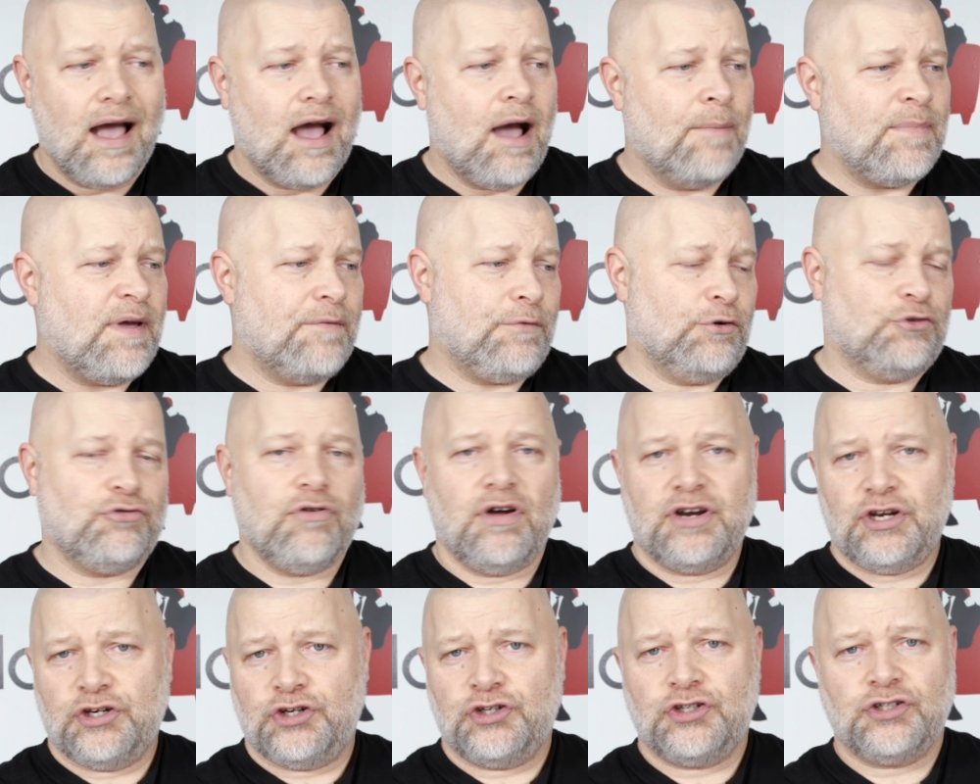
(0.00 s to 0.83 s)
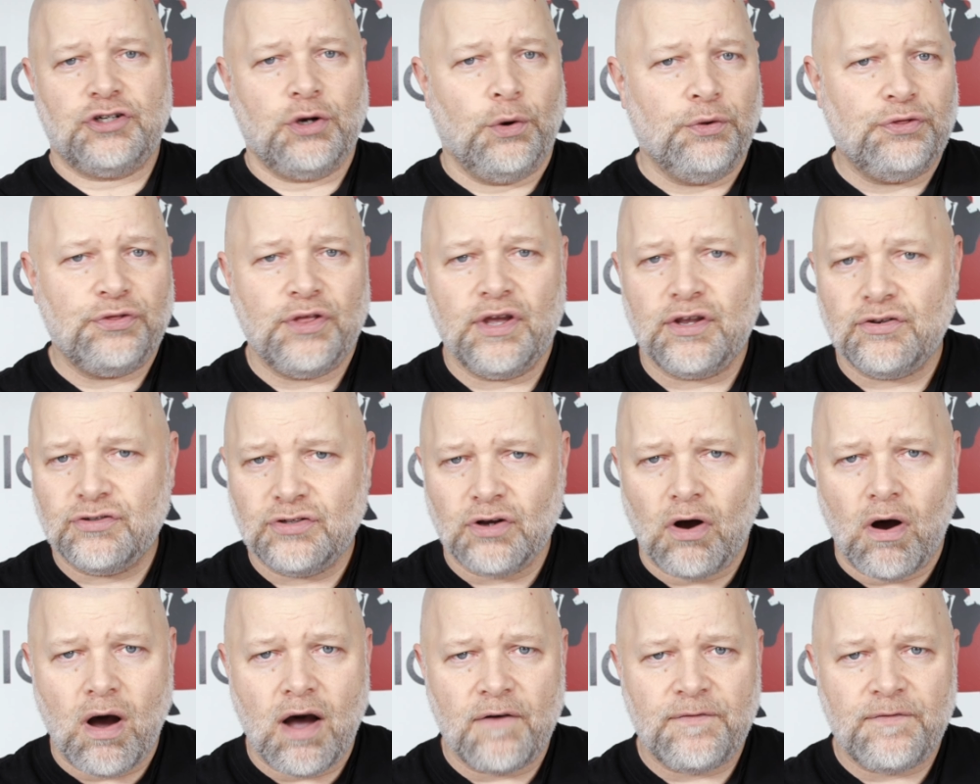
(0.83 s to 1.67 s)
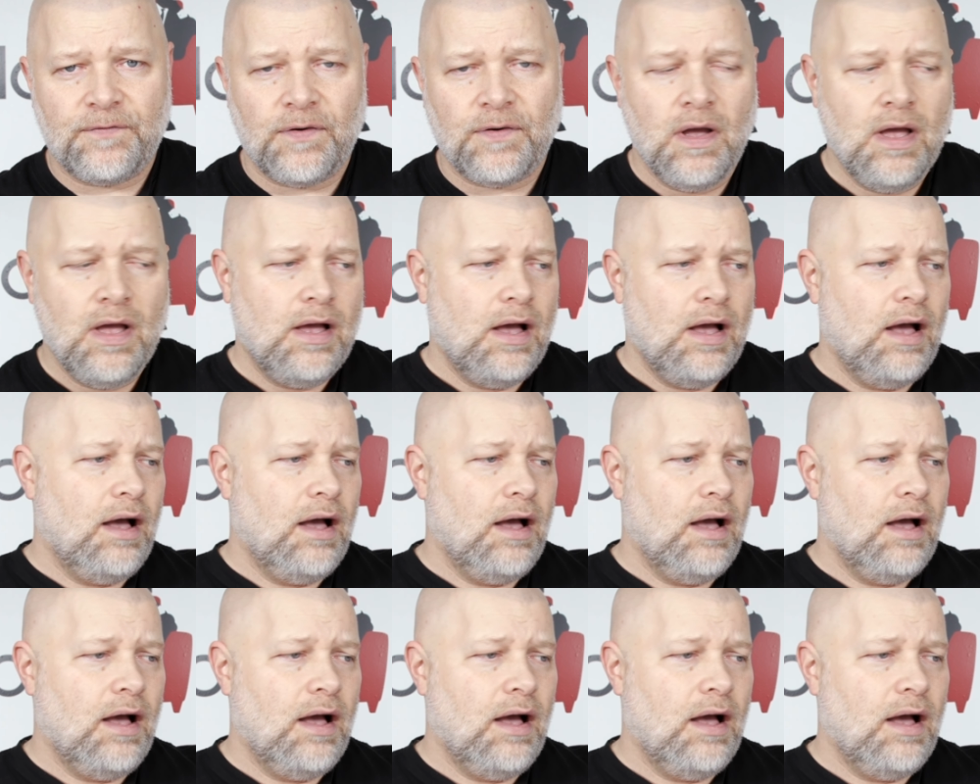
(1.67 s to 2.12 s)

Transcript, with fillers: I'm never trying to show things off,